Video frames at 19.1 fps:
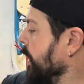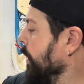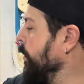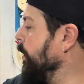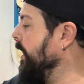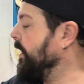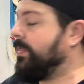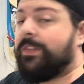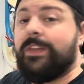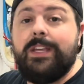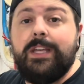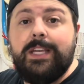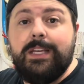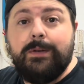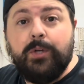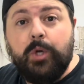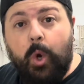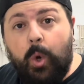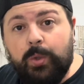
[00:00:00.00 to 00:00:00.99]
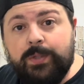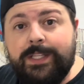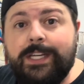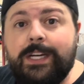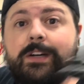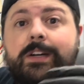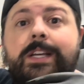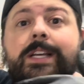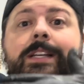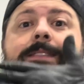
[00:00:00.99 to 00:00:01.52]
with the gold
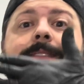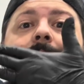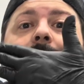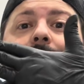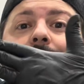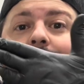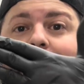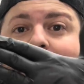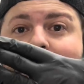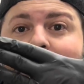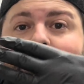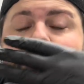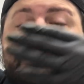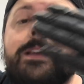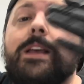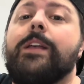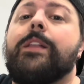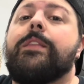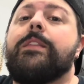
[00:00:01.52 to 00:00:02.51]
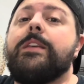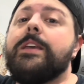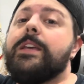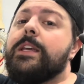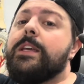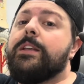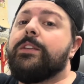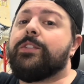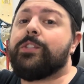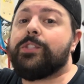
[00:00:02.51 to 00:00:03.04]
earrings,
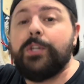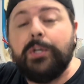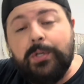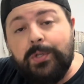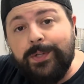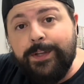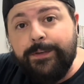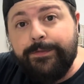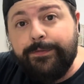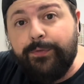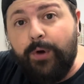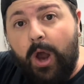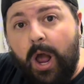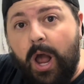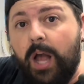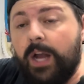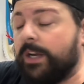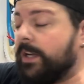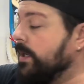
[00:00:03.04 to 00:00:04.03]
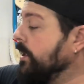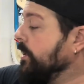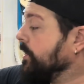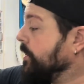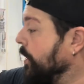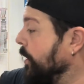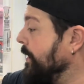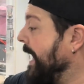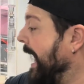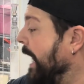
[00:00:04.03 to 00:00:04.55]
the sterling frog.
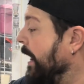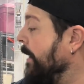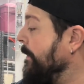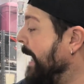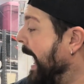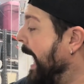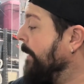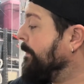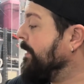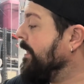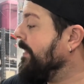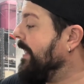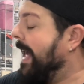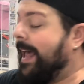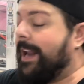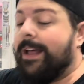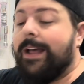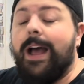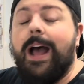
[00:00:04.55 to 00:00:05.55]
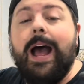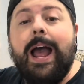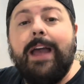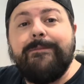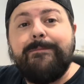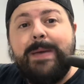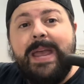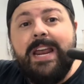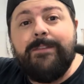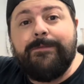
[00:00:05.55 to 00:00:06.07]
So now I'm happy that
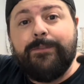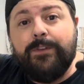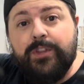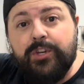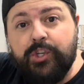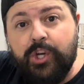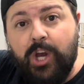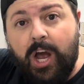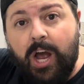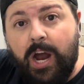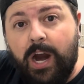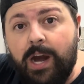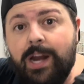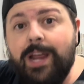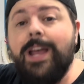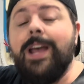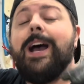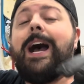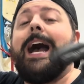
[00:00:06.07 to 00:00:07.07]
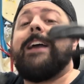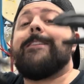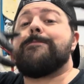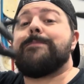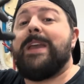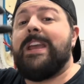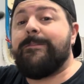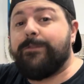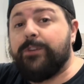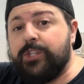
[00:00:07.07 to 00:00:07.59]
I've paid for the jar, I've
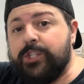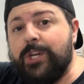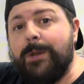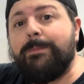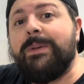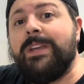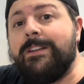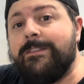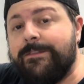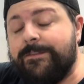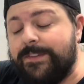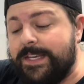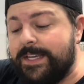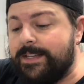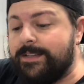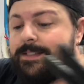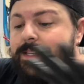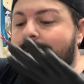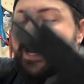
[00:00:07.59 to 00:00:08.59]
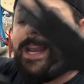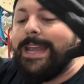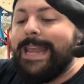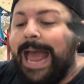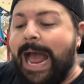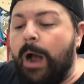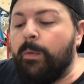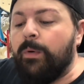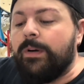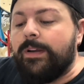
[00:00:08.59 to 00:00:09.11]
paid for shipping and fees.
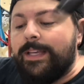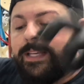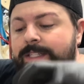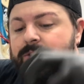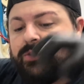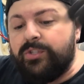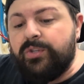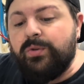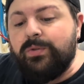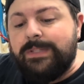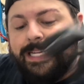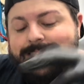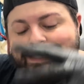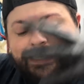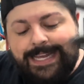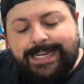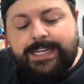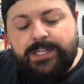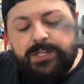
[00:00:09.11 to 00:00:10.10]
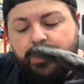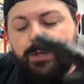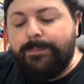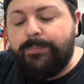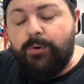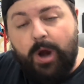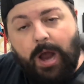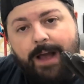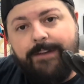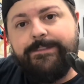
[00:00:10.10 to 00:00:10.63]
Now we're into, let's get into the
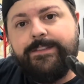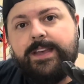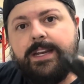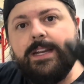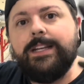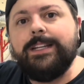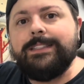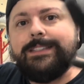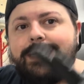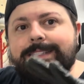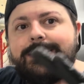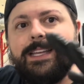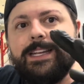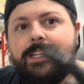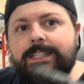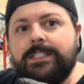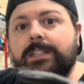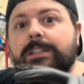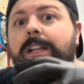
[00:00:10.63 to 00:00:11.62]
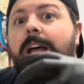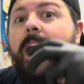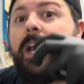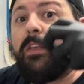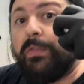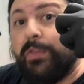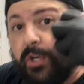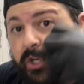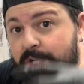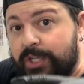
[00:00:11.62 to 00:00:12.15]
profit. Let's get into
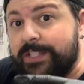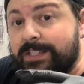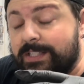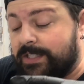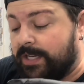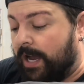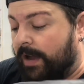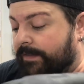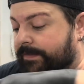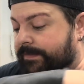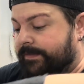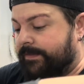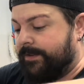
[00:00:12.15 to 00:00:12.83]
like the good stuff.